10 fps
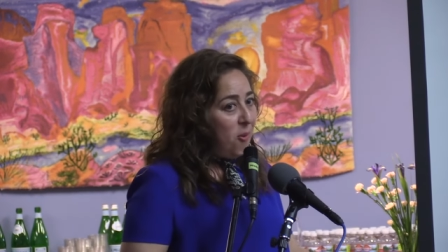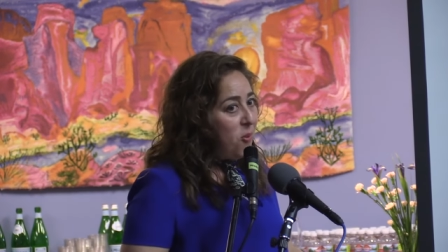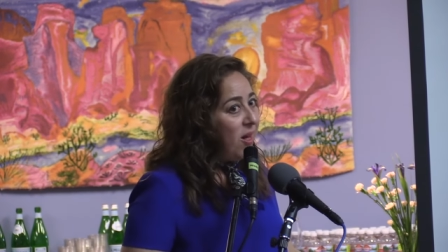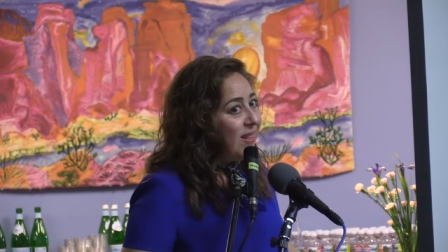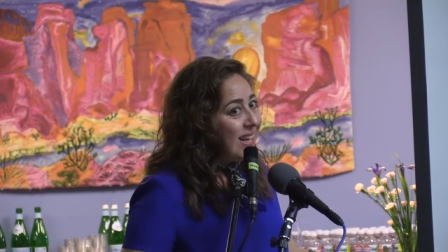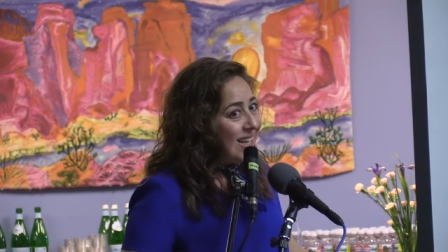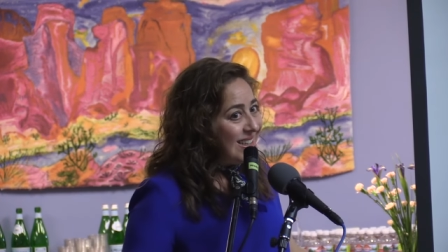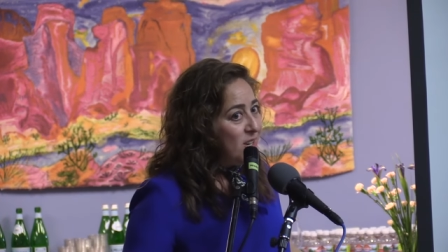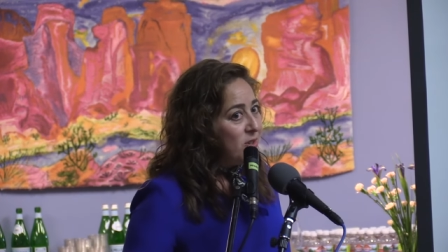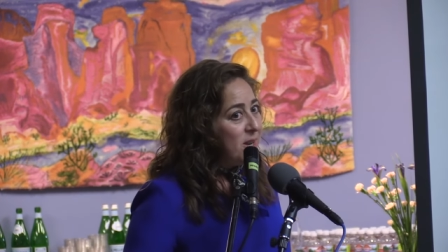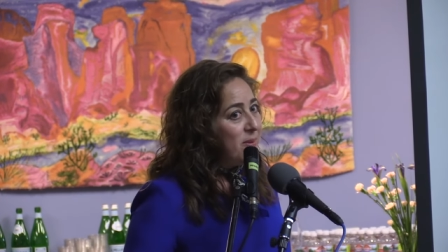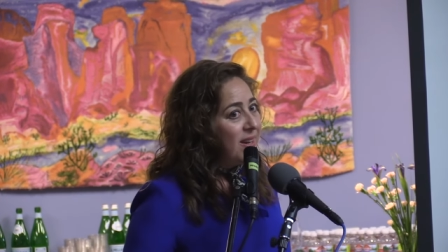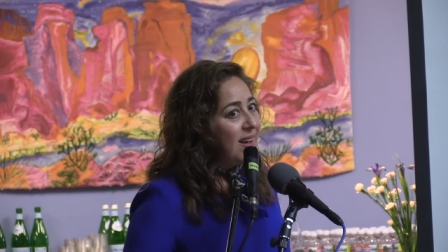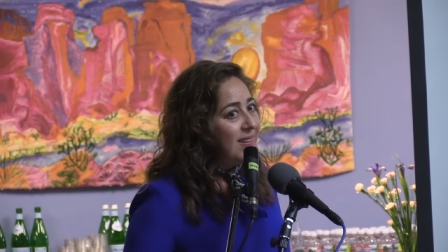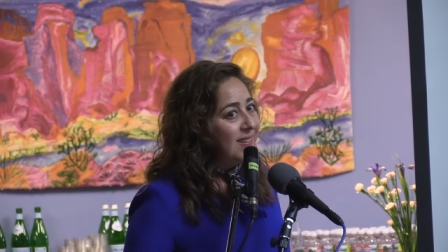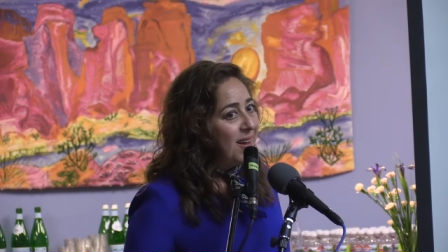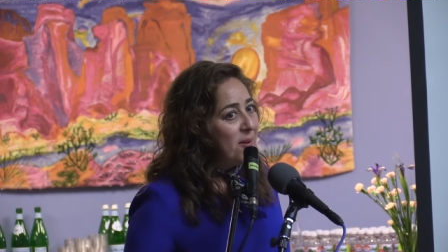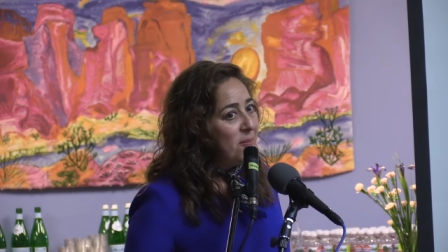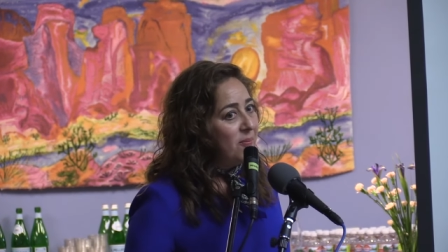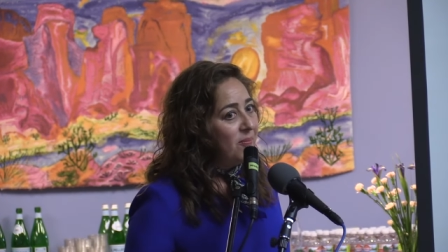Well, it's interesting because.
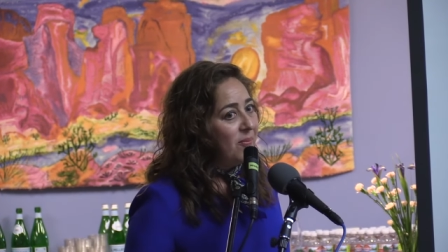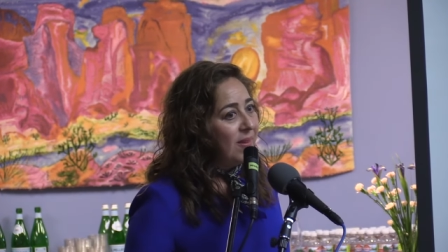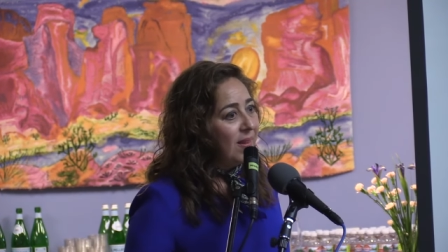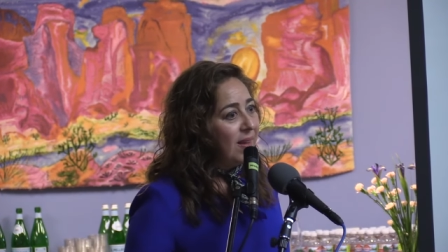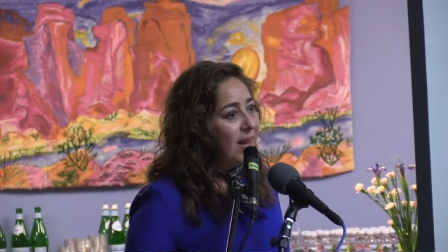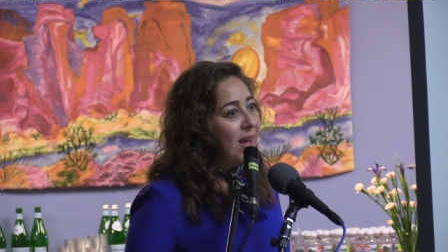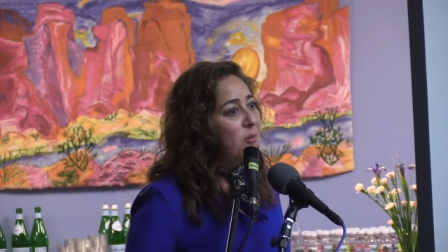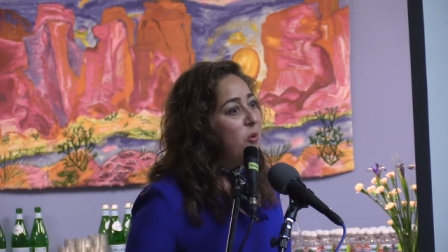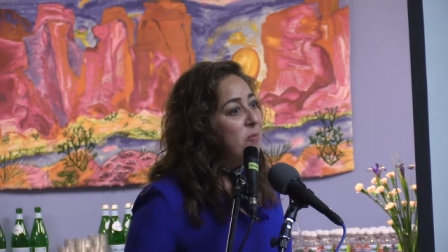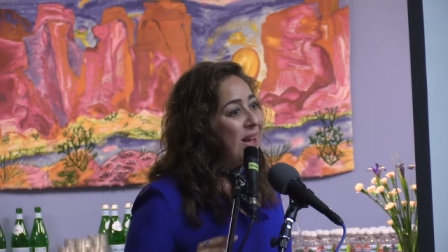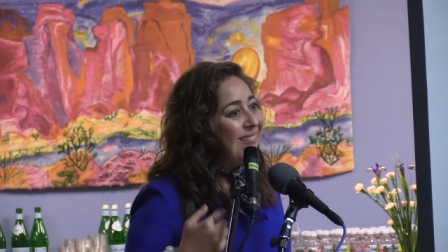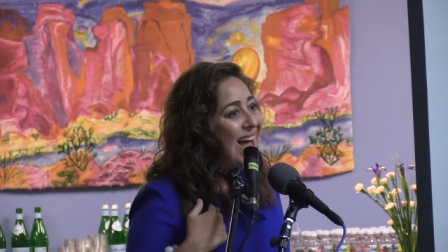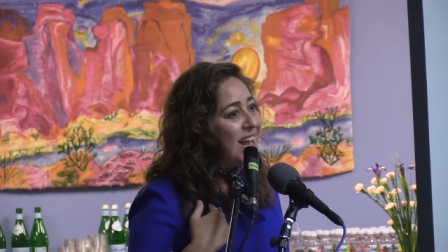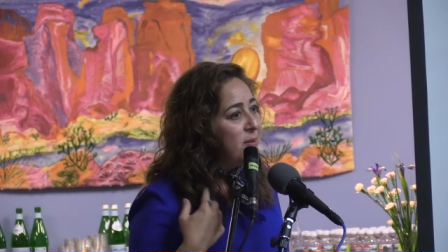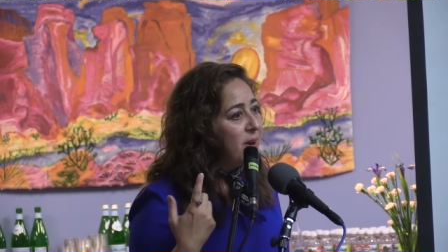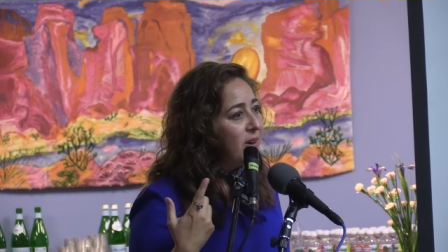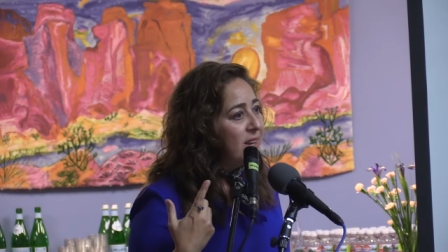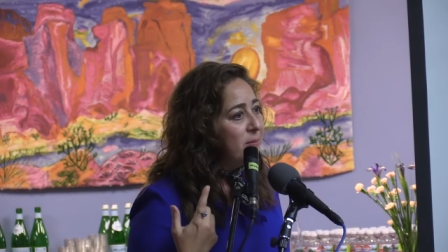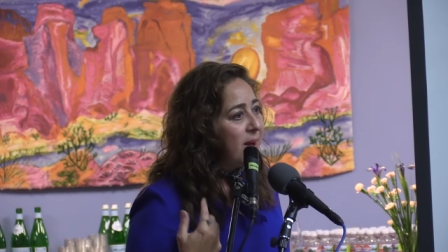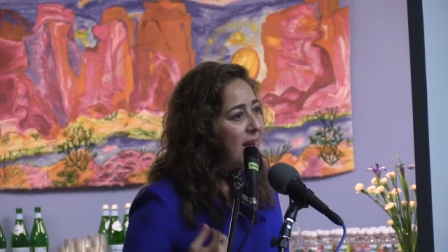With my Latin
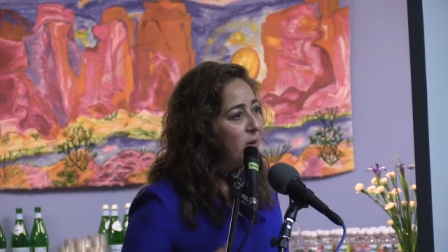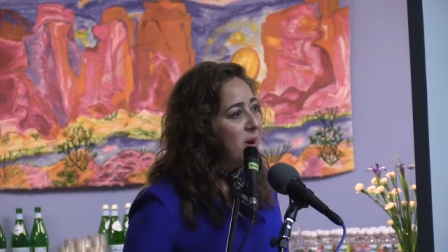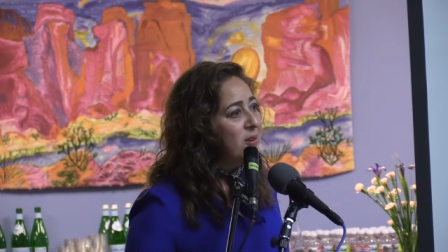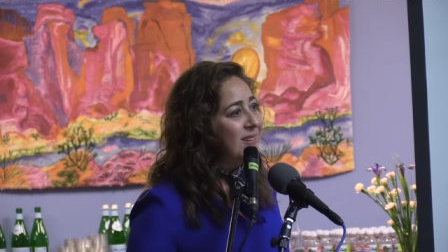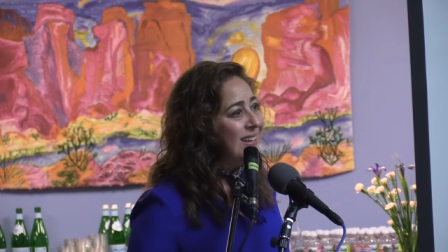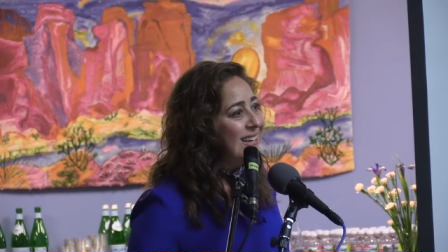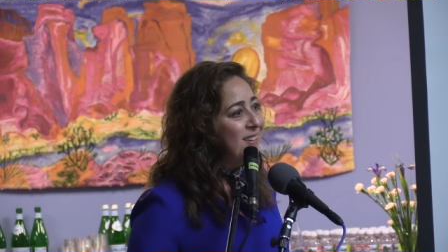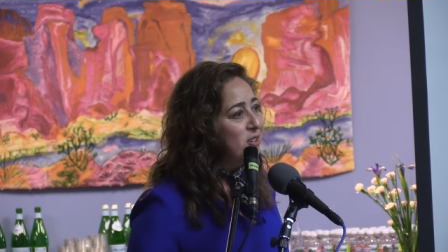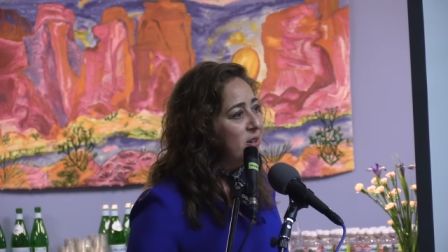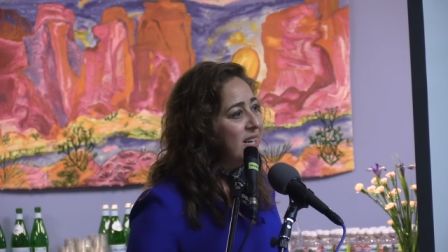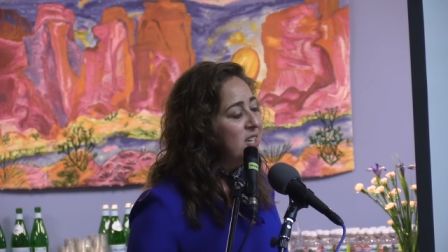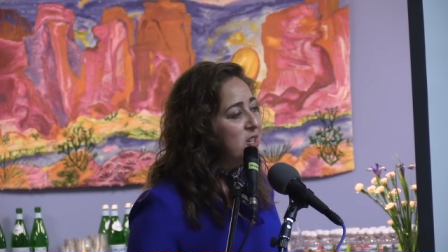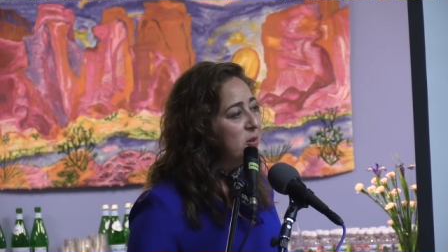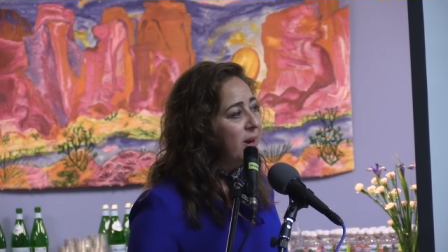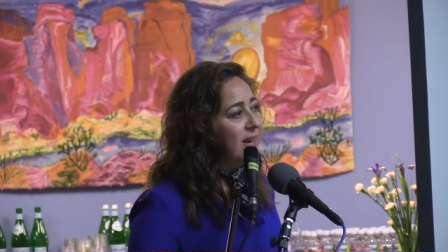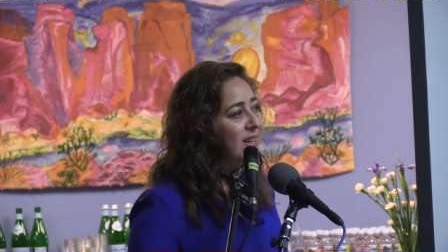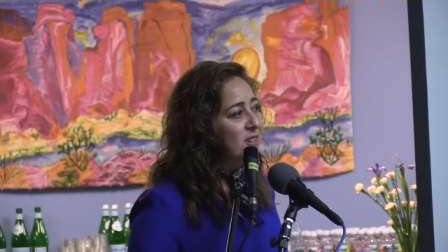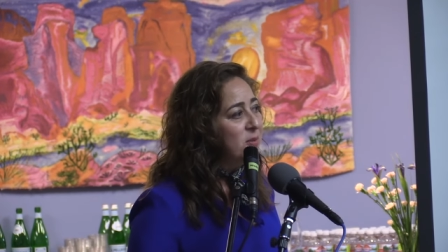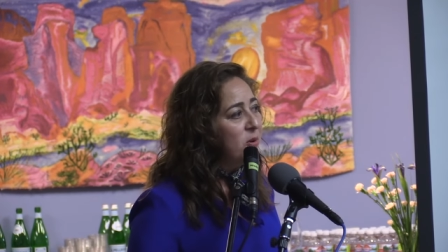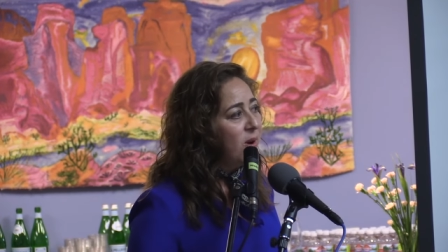American background, is it easier to integrate
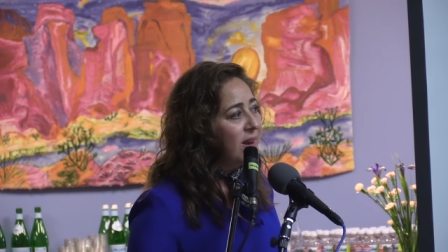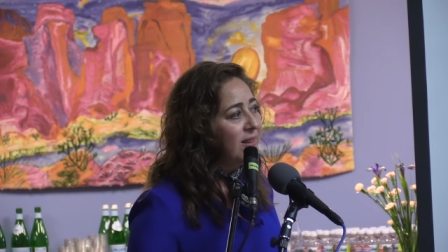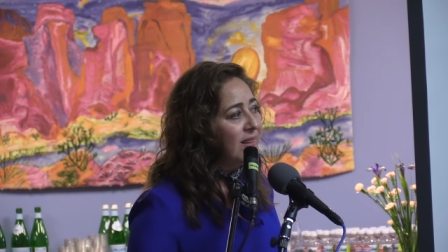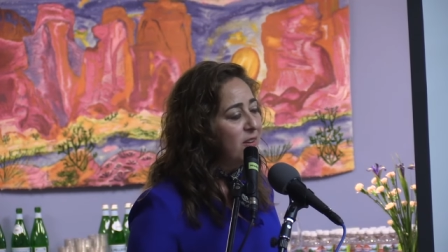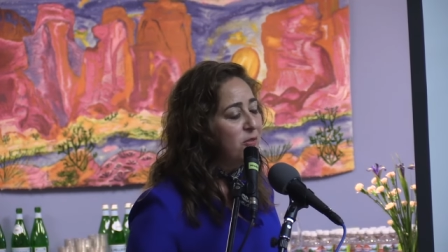into Moroccan life?